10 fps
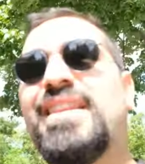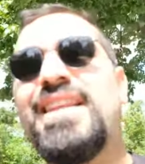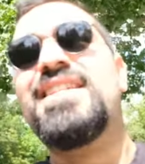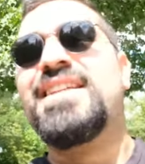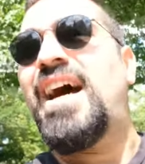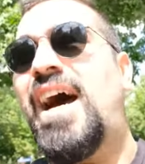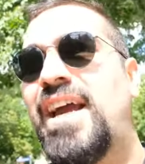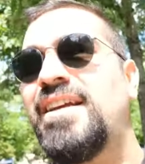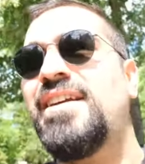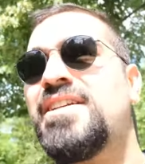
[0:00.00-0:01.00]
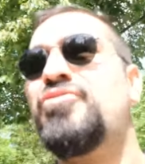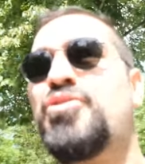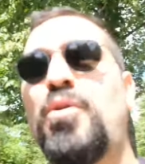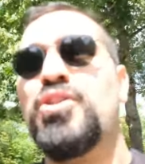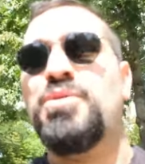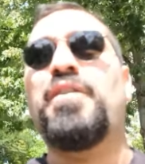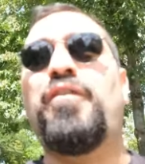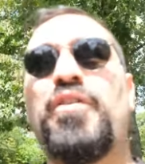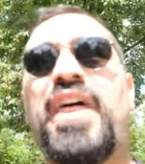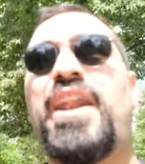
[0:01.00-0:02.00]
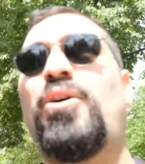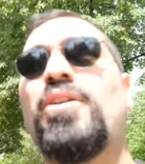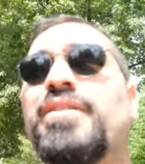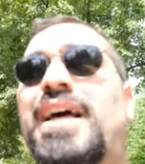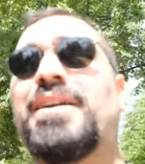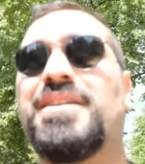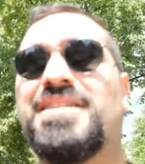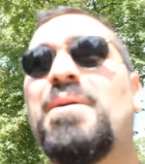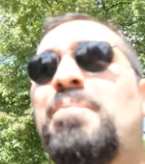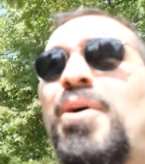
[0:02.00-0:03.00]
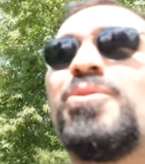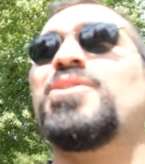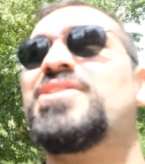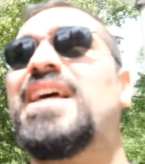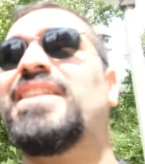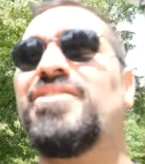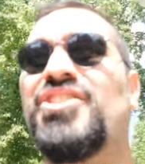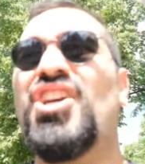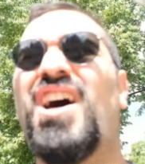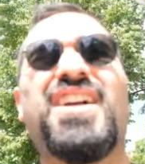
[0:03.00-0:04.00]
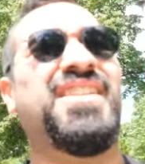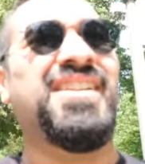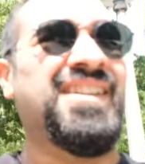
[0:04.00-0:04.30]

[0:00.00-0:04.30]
this guy is responsible for that all, like St. Paulus and John.